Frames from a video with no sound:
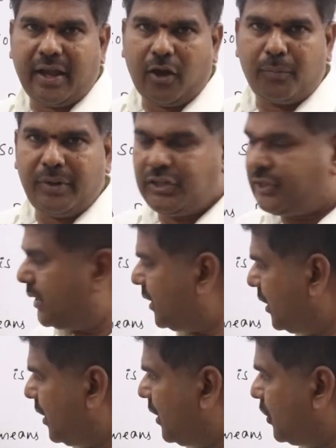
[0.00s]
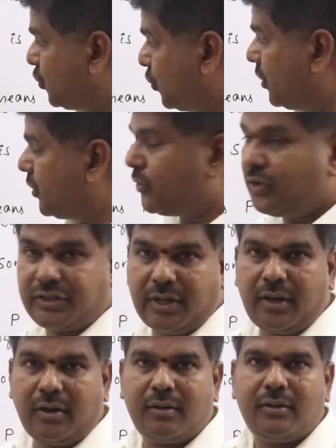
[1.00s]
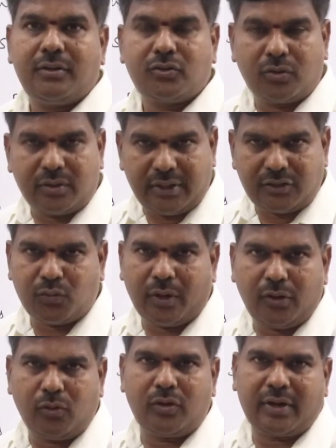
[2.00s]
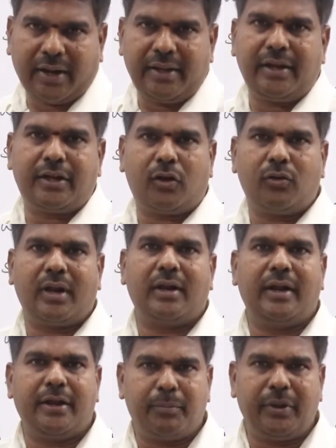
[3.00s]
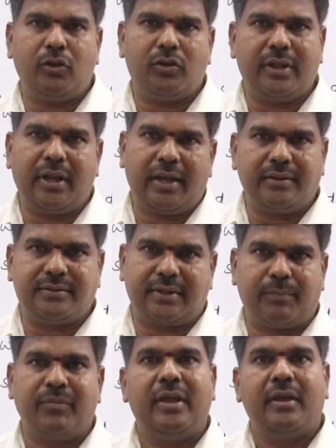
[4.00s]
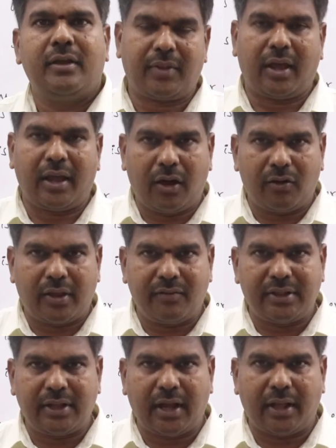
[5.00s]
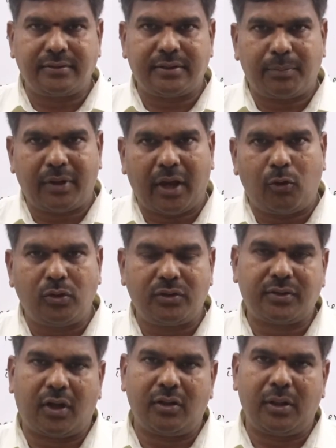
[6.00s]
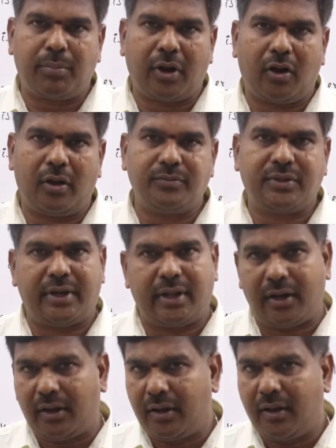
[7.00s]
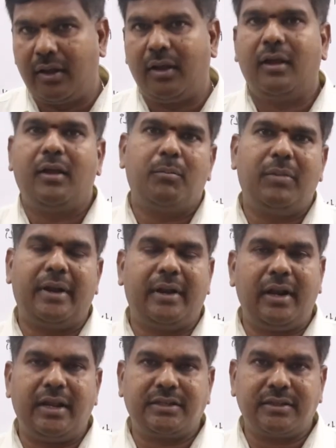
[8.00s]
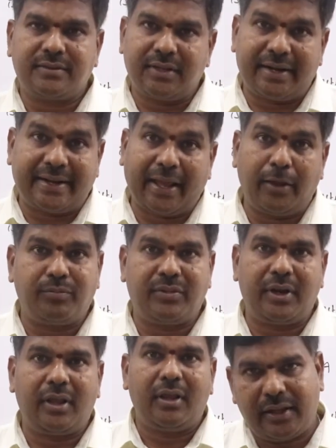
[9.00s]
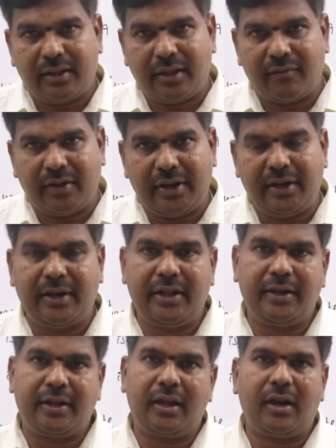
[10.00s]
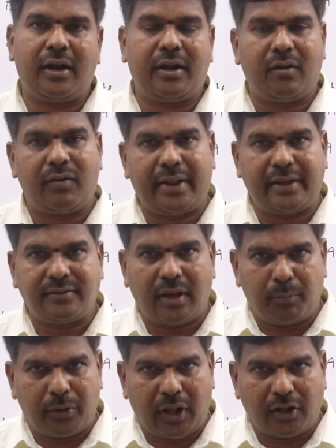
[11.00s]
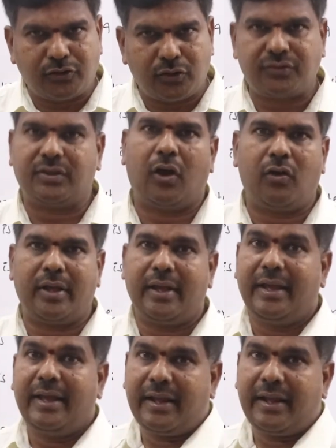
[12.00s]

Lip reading: I have mentioned. 12th question. So this one you try it out and let me know the answer. I have given the concept how to solve the problems under blood relations type 3, given in detail, and one example also solved.